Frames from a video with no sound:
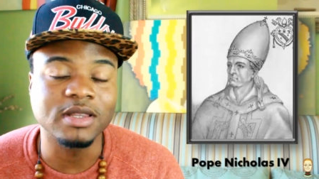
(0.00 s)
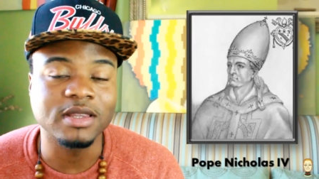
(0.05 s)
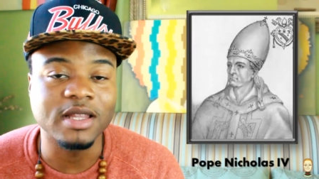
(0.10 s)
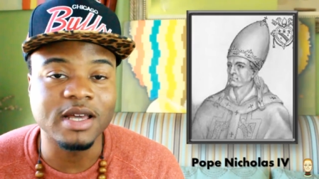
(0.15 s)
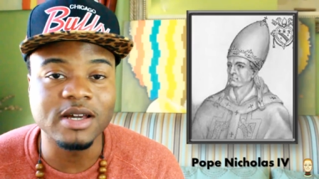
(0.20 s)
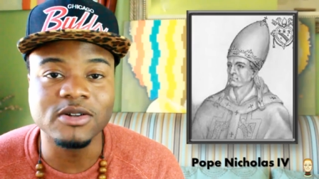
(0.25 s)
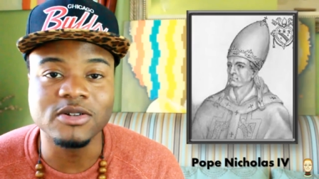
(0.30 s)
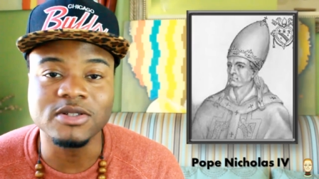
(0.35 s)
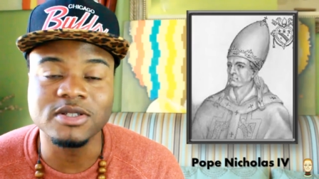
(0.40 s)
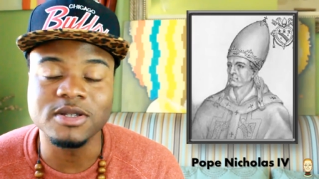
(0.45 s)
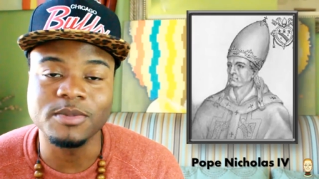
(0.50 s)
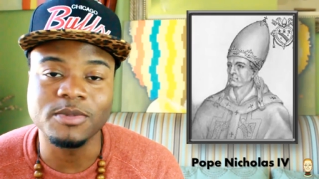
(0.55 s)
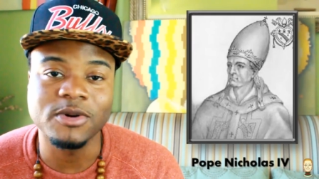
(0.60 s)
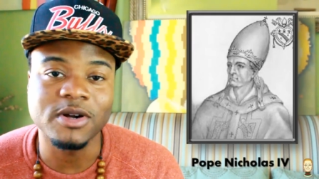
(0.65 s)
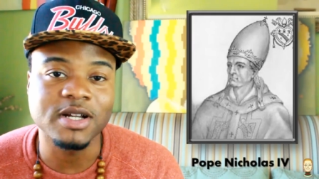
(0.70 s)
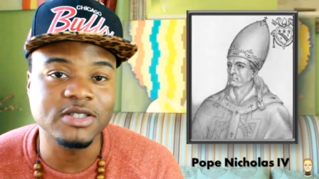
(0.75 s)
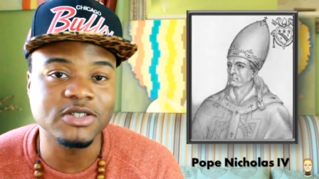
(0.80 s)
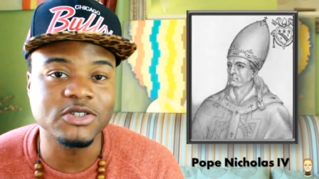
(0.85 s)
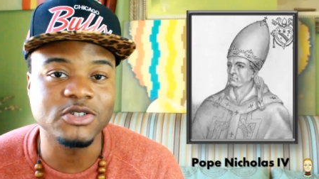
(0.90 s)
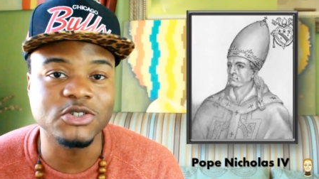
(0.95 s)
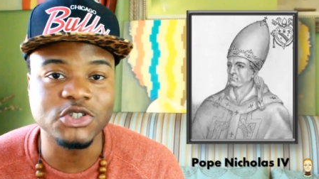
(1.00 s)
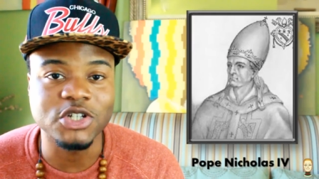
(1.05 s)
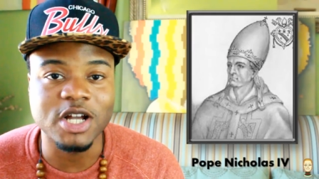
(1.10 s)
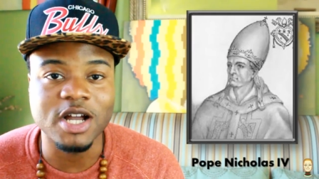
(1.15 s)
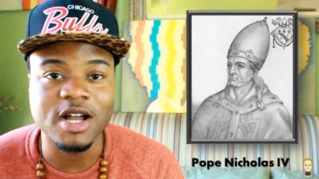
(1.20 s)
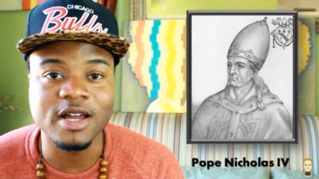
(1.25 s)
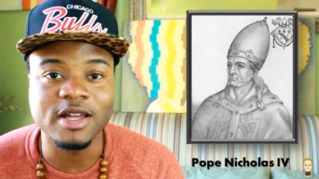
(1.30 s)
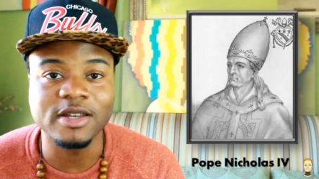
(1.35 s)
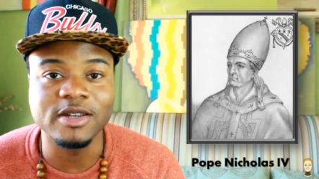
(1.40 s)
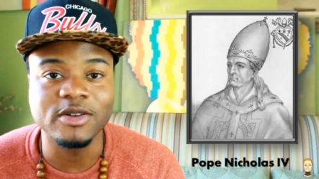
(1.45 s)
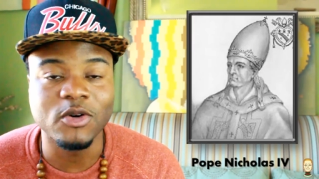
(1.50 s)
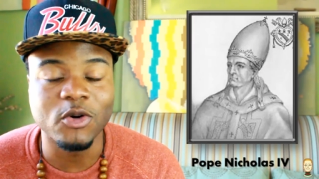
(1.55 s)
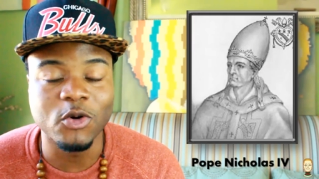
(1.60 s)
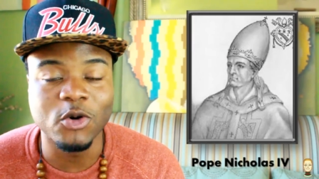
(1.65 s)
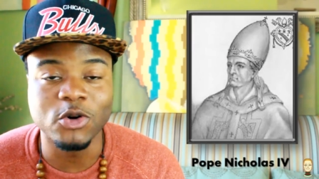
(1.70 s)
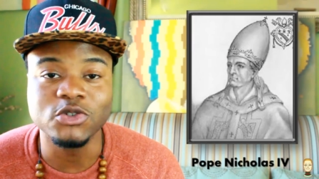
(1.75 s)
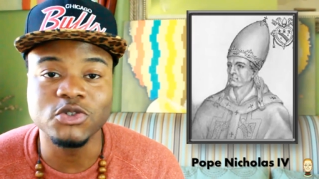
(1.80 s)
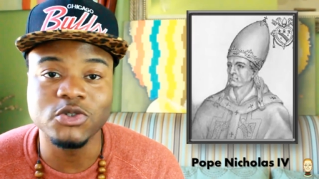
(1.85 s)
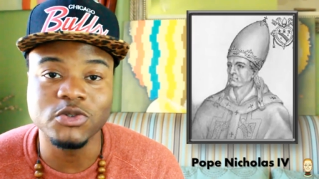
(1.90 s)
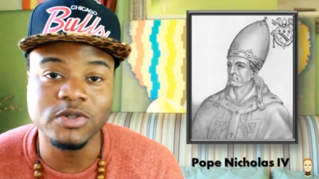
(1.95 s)
letter to Prester John,
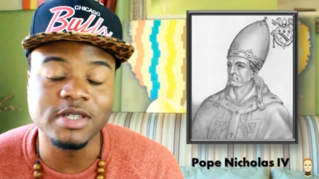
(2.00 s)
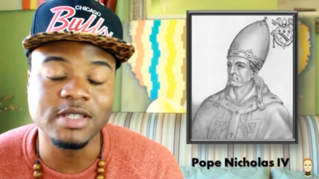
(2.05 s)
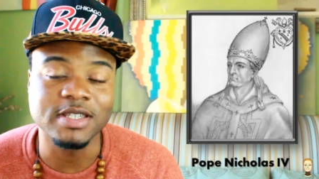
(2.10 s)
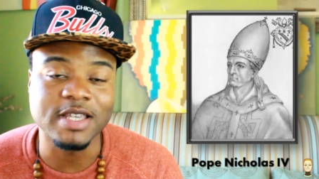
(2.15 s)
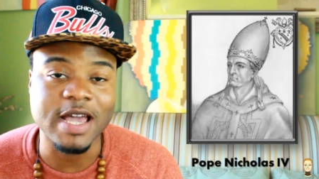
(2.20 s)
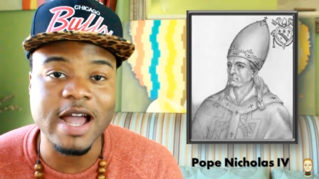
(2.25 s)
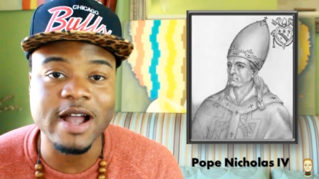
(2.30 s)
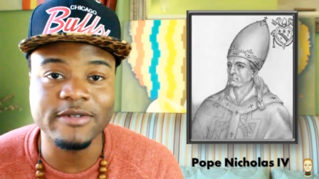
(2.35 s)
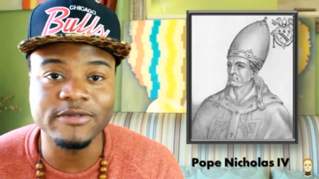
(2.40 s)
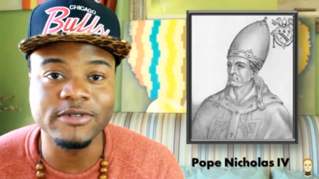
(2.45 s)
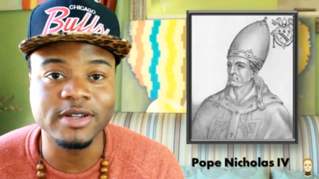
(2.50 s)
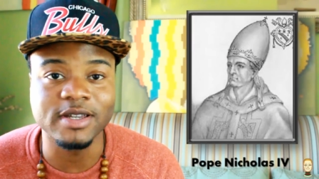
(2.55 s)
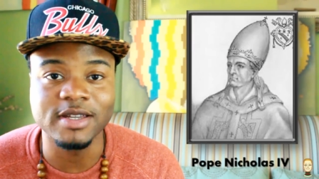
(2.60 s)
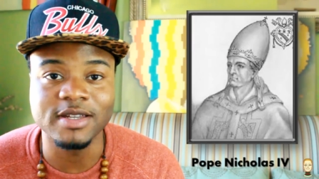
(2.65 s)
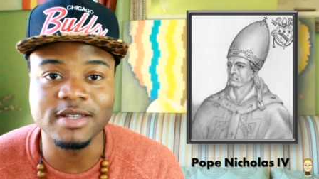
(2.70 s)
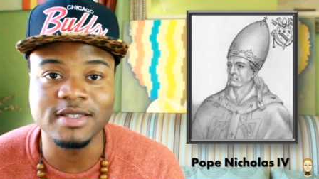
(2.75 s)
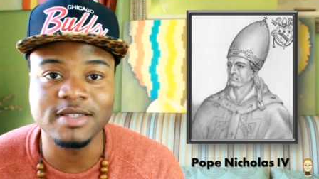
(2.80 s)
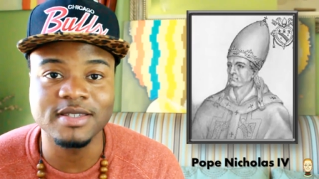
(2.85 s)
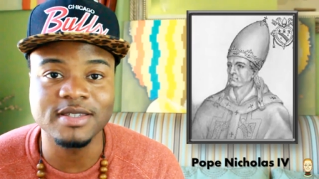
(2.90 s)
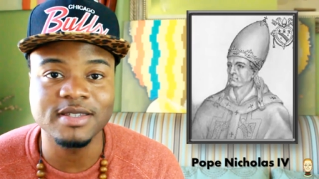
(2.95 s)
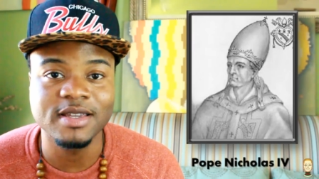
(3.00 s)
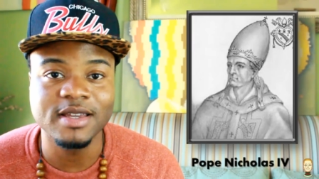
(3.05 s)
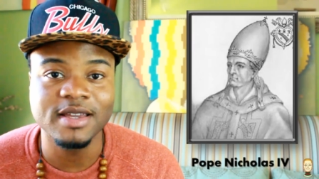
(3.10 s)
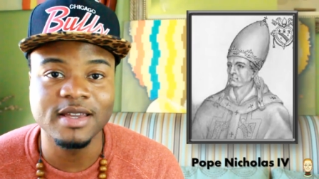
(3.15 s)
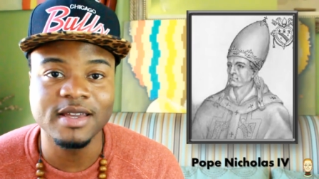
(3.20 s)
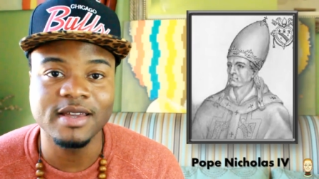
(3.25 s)
or to these Africans,